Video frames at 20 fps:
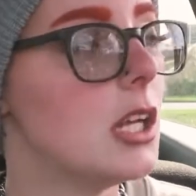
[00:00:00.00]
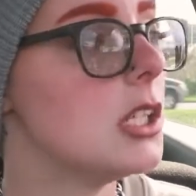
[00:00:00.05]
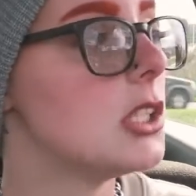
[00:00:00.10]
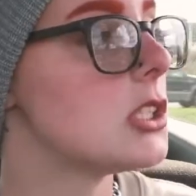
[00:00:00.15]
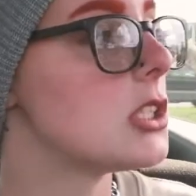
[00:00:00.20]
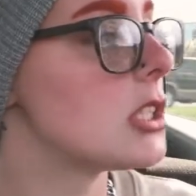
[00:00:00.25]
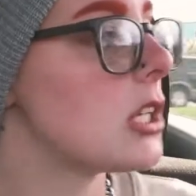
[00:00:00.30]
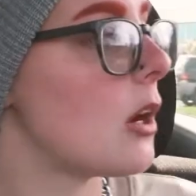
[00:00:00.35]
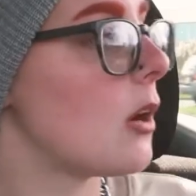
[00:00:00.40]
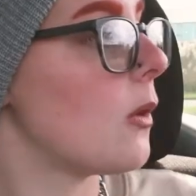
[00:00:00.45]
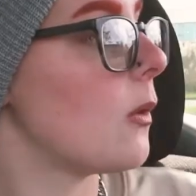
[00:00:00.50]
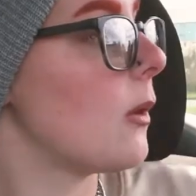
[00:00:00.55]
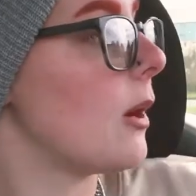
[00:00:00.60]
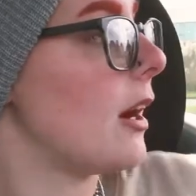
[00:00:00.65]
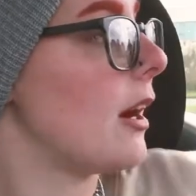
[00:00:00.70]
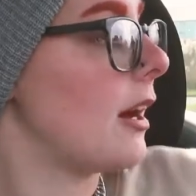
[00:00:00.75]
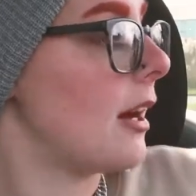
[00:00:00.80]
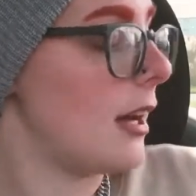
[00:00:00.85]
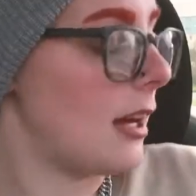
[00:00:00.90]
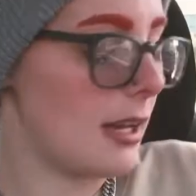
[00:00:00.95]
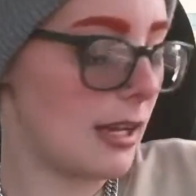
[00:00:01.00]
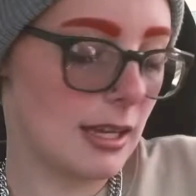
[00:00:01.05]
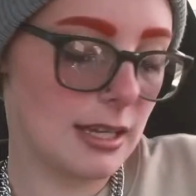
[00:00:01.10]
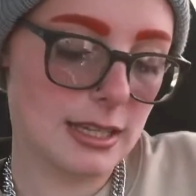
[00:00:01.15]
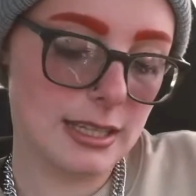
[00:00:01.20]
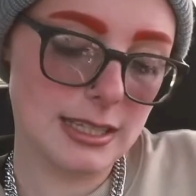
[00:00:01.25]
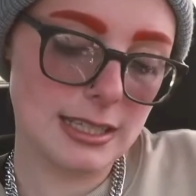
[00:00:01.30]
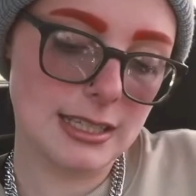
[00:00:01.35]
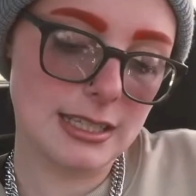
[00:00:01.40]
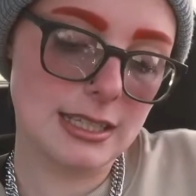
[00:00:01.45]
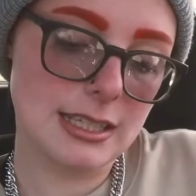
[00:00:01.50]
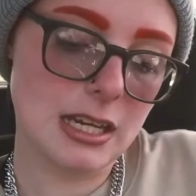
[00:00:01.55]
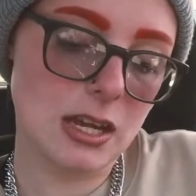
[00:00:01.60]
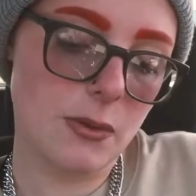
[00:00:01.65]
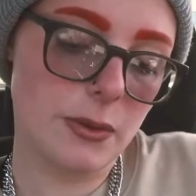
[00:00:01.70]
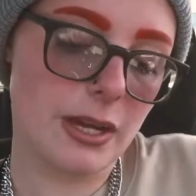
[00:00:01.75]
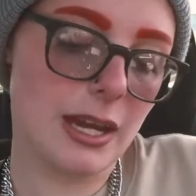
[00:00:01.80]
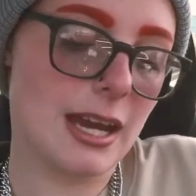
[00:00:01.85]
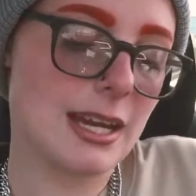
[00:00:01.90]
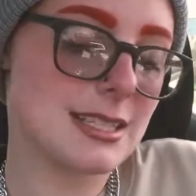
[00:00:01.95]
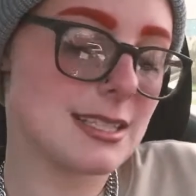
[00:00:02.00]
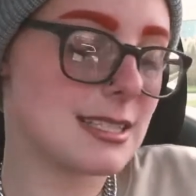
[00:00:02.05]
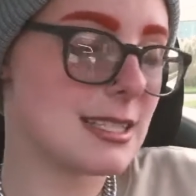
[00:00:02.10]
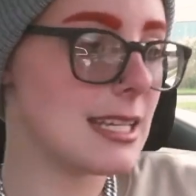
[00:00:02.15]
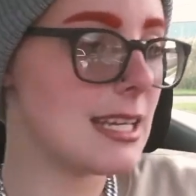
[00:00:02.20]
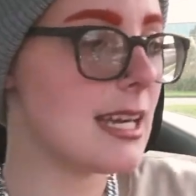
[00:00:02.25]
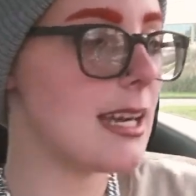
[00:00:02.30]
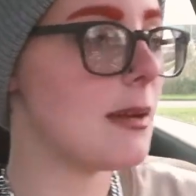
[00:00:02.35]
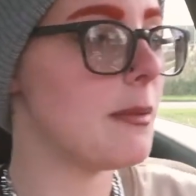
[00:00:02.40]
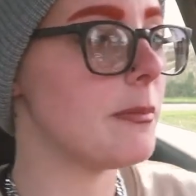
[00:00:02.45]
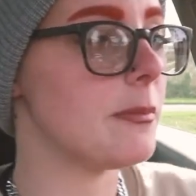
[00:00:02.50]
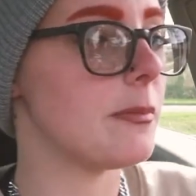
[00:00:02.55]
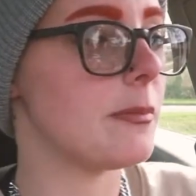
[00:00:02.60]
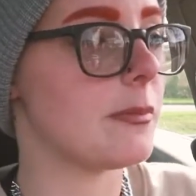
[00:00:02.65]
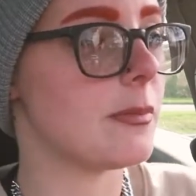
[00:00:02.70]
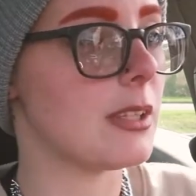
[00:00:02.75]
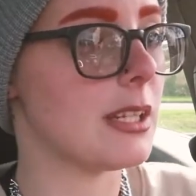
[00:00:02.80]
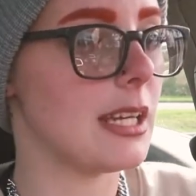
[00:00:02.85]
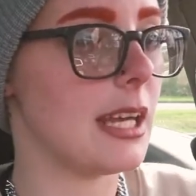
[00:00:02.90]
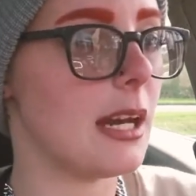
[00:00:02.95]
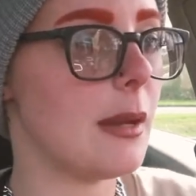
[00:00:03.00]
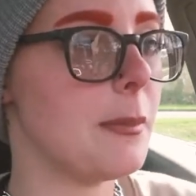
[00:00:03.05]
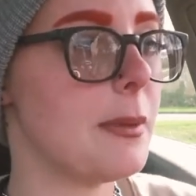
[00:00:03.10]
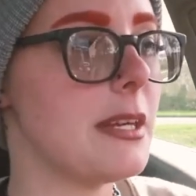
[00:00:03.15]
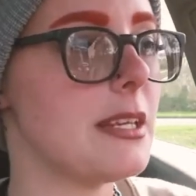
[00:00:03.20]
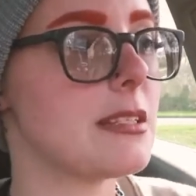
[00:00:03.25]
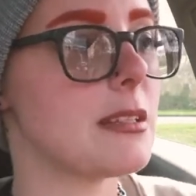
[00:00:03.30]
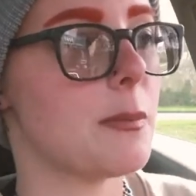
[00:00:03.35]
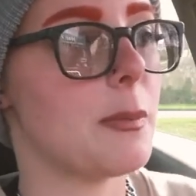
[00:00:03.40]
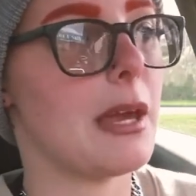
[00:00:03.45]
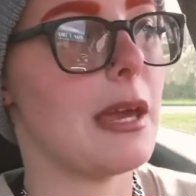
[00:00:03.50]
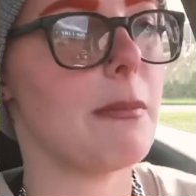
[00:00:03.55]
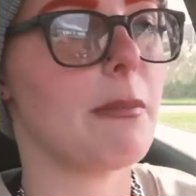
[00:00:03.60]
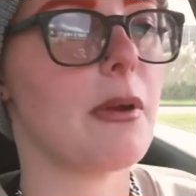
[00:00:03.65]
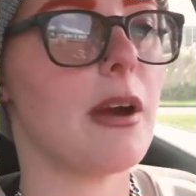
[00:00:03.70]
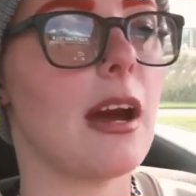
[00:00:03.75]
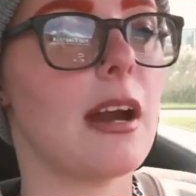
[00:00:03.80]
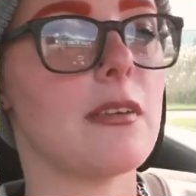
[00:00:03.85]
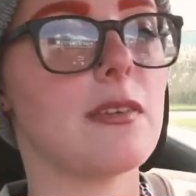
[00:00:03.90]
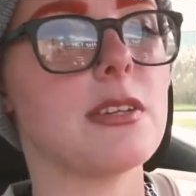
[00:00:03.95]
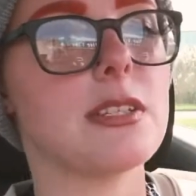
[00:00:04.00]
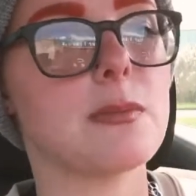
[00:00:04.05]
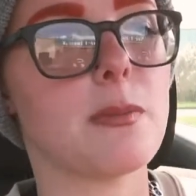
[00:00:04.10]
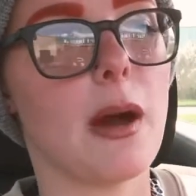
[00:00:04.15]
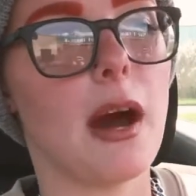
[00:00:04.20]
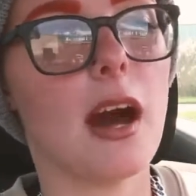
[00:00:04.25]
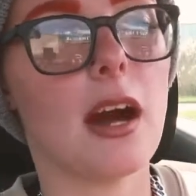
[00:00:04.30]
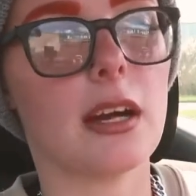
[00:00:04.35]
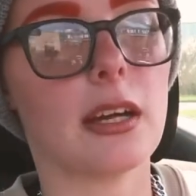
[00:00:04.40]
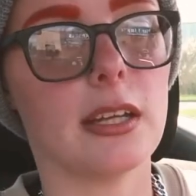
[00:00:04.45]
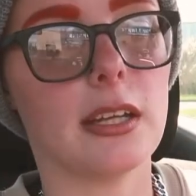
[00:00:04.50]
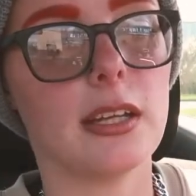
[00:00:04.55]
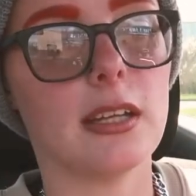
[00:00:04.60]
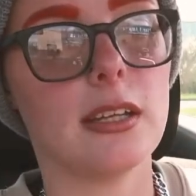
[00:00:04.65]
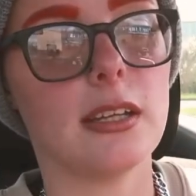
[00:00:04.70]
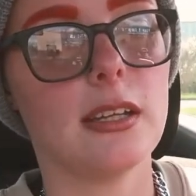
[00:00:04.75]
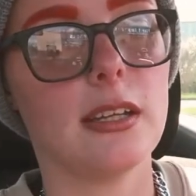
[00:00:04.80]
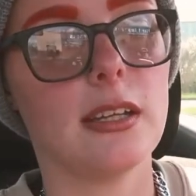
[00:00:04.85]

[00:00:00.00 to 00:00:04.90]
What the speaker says: So, I see him get a piece of paper out of his pocket,